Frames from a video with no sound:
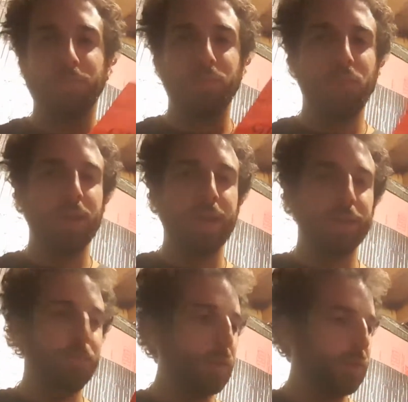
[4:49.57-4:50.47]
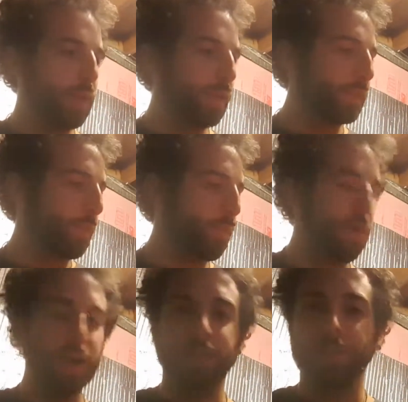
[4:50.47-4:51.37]
one as much as a
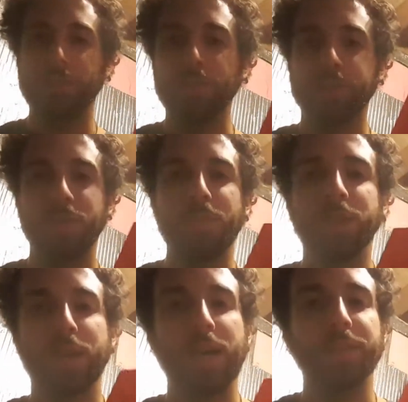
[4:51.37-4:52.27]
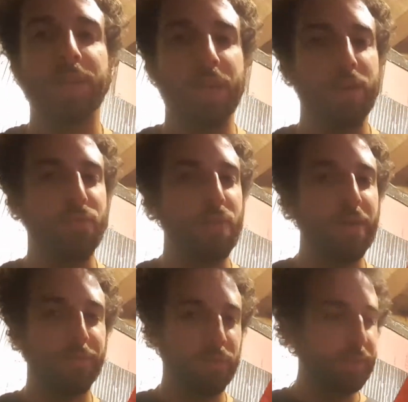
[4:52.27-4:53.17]
practice tool so much as a
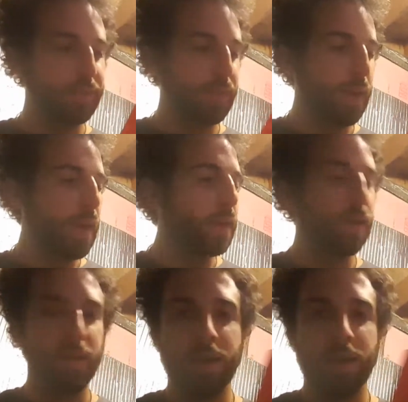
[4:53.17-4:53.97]
reference guide,